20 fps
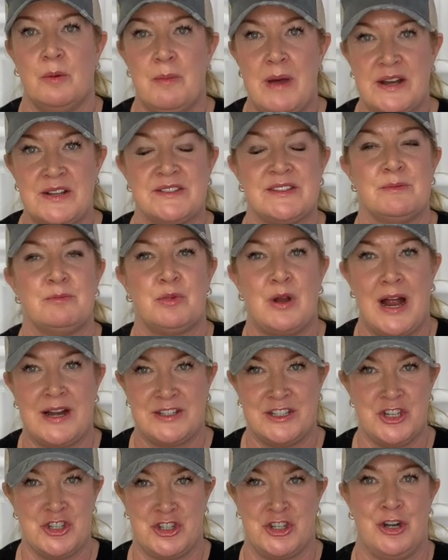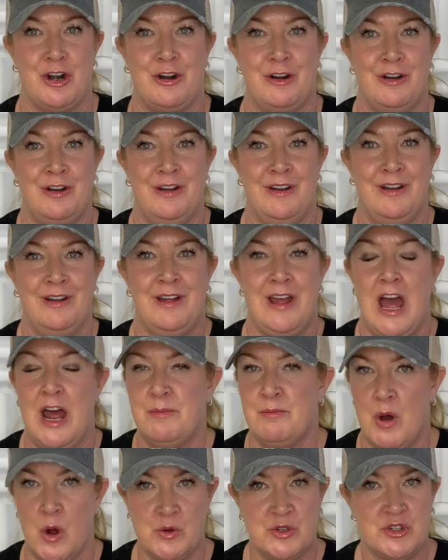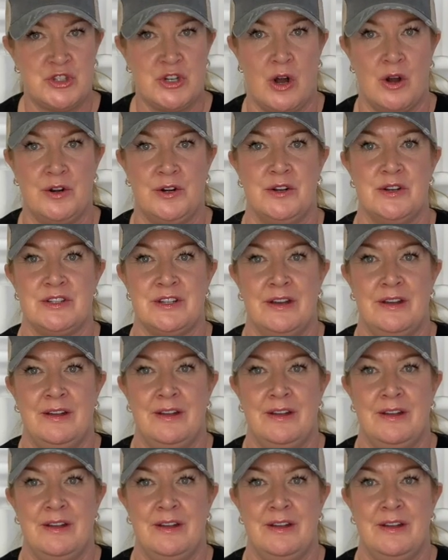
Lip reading: medicine practitioner, and most aren't.